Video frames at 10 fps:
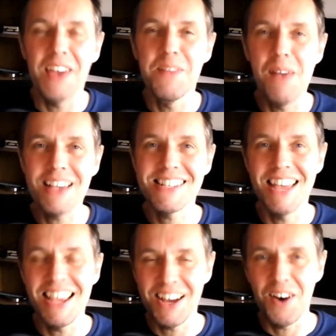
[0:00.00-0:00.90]
the Master,
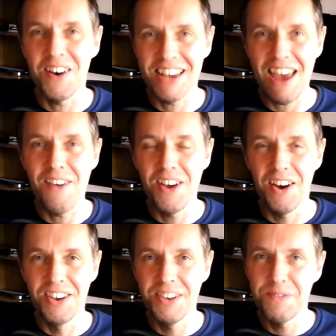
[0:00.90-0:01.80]
it can't carry
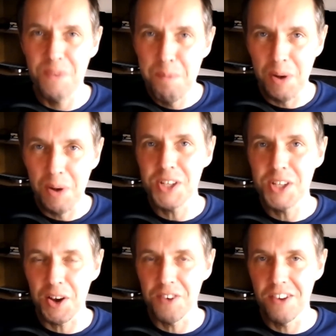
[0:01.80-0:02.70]
on for much
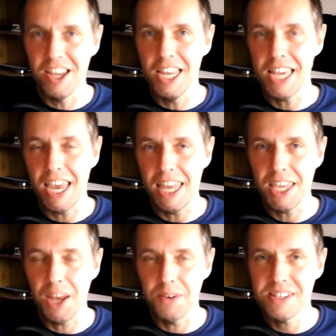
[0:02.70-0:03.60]
longer, really, can it?
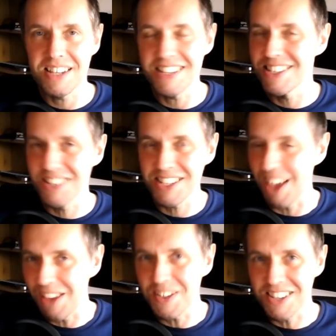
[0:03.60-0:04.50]
It's just
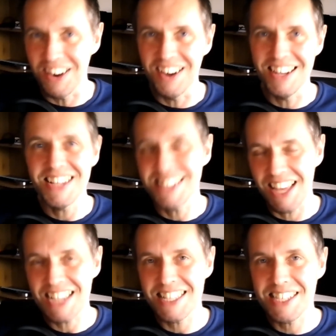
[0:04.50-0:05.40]
like the Daleks,
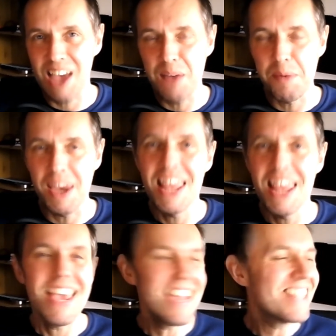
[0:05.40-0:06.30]
like the Cybermen.
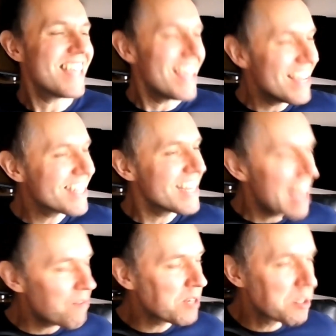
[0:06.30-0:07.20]
It is
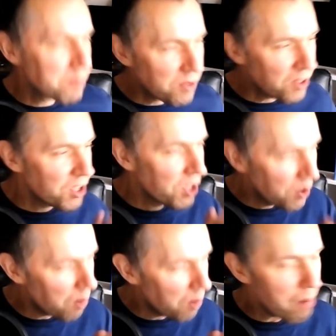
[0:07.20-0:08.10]
inevitable that
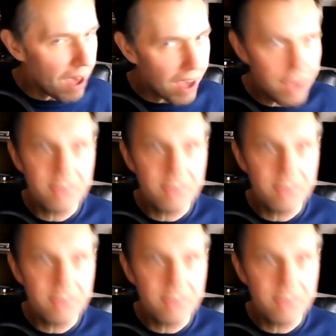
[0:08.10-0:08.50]
you'll be back